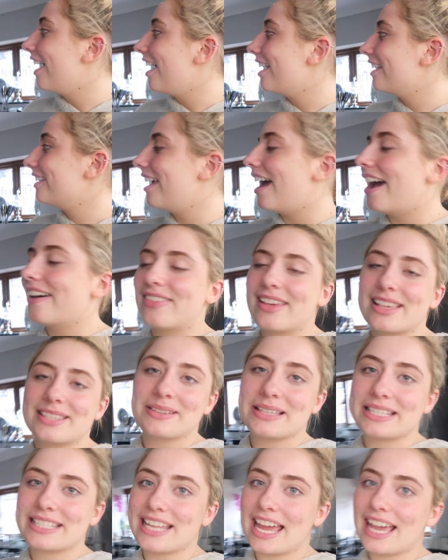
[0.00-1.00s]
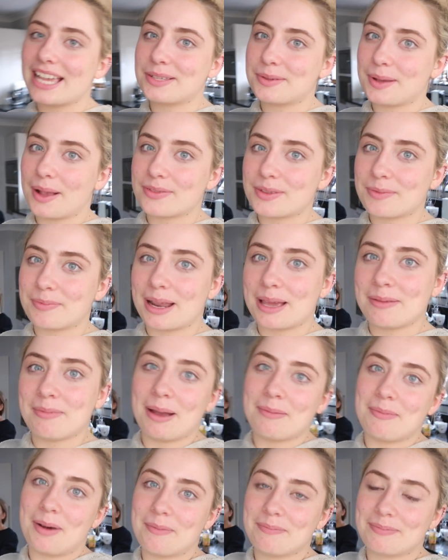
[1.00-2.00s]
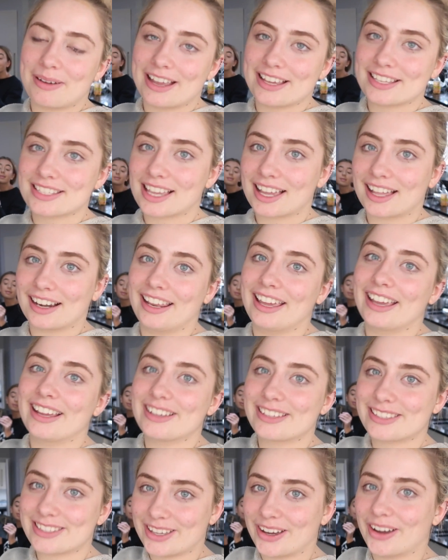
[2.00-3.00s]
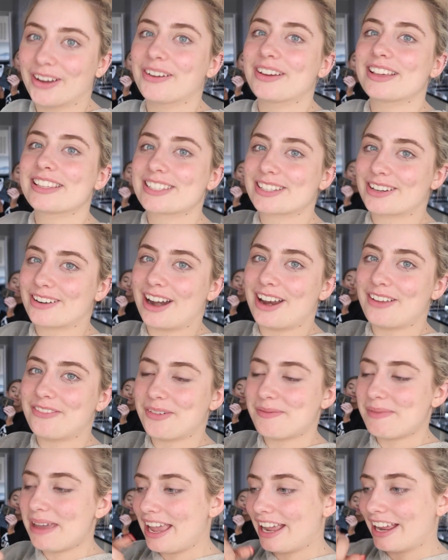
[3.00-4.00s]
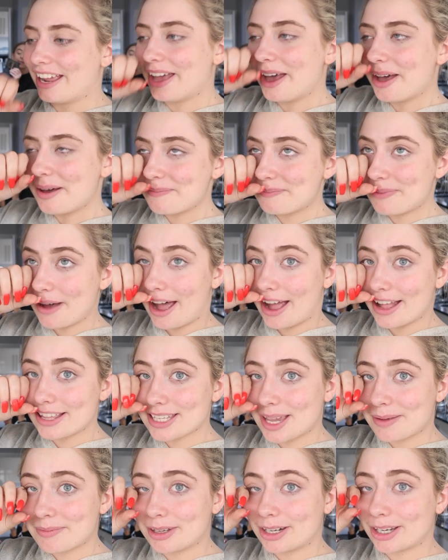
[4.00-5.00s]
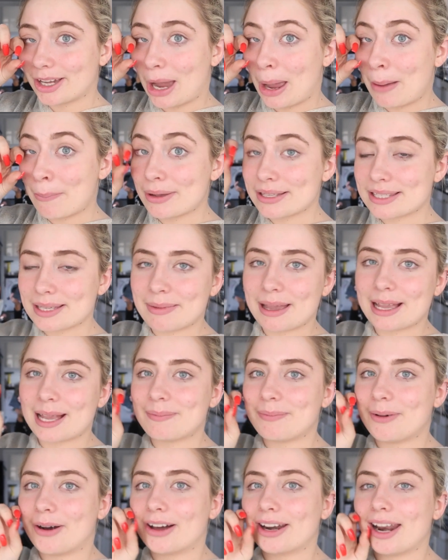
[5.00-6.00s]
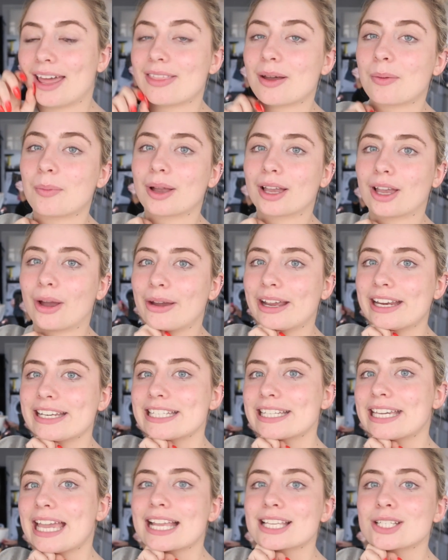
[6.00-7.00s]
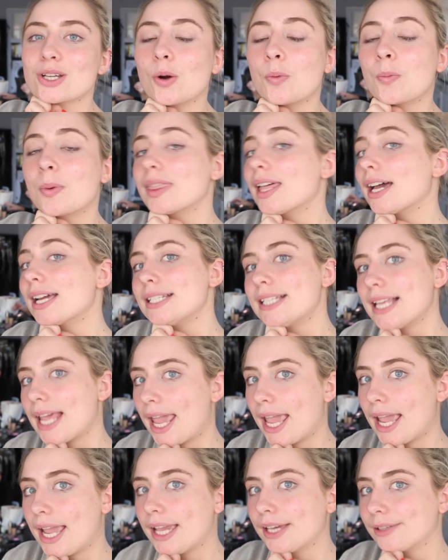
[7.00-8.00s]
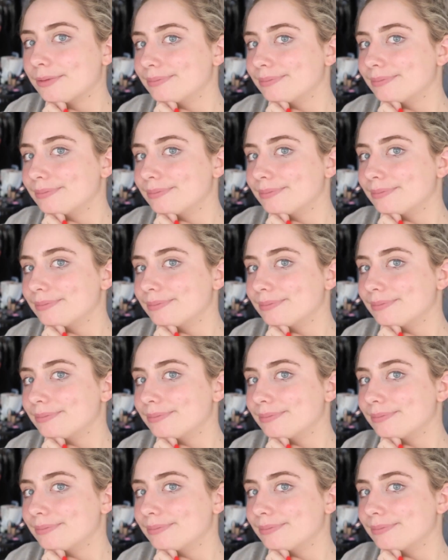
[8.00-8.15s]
Yeah, there's mistakes. We have to blame my mom, basically. So it's great for me. But I'm going to go and put some makeup on, and then we're going to get on with our day.